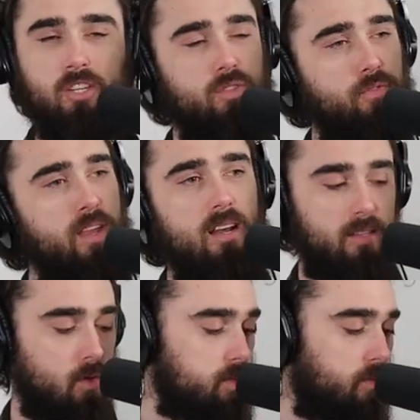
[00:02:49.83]
I just
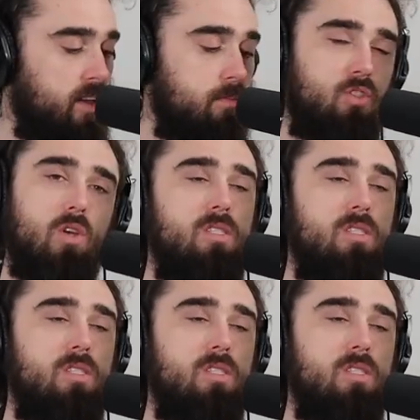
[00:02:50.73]
feel like those films,